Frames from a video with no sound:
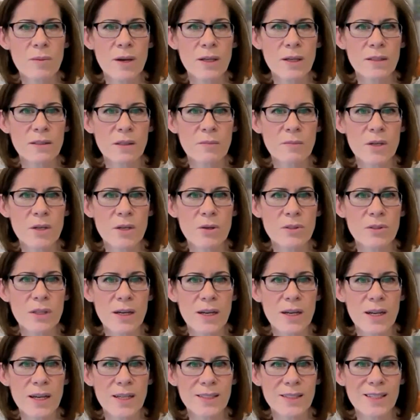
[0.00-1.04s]
about somebody who's
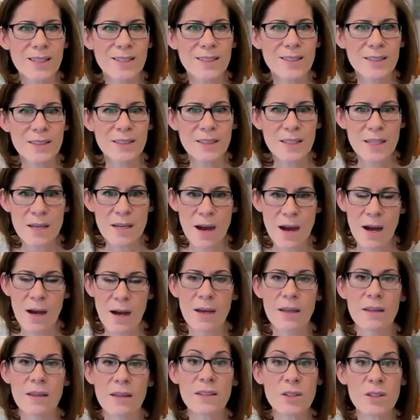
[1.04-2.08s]
on
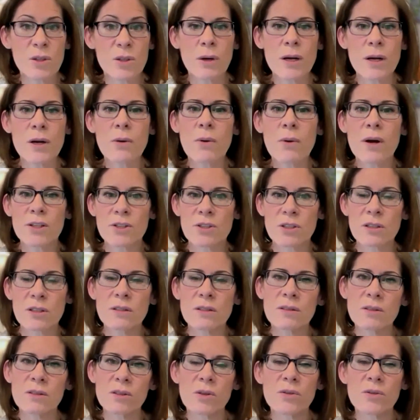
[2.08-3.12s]
SSDI? That's a great
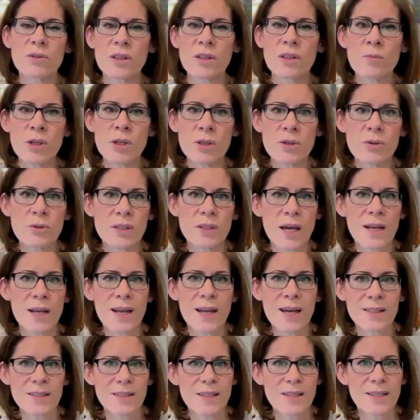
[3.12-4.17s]
question. So someone who's on
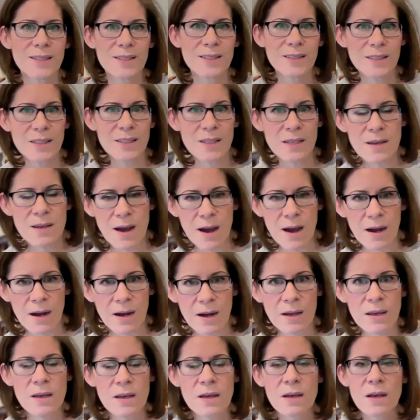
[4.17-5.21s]

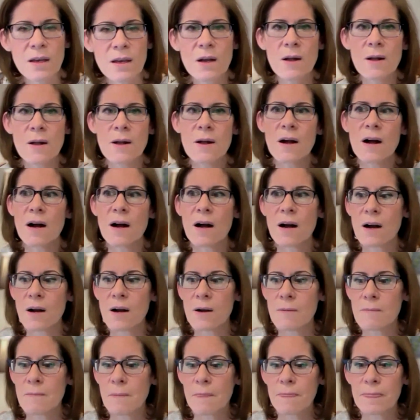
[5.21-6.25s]
SSDI,
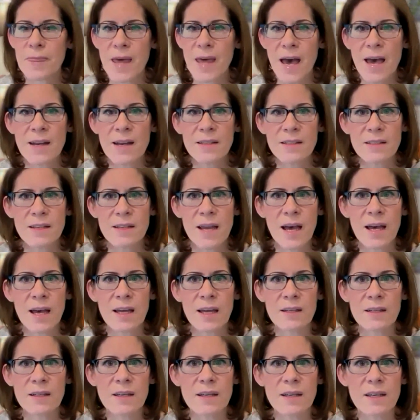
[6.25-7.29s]
that is
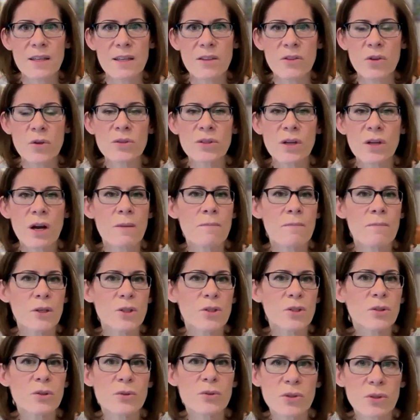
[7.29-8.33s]
not, those are
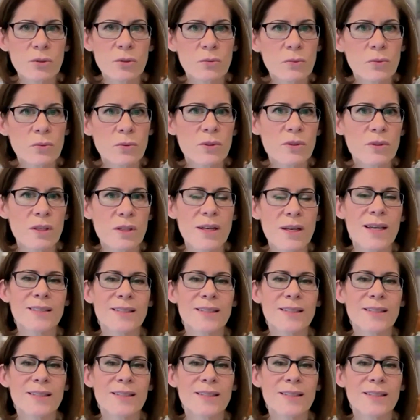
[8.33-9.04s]
much looser rules than